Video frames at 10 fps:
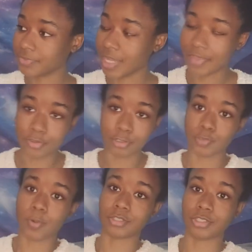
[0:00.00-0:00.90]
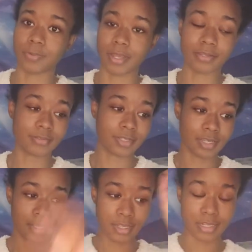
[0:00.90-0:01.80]
And then you just wash it away.
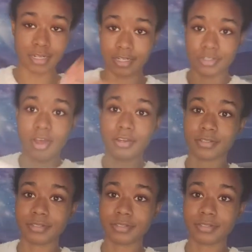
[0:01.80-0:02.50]
And it is gone.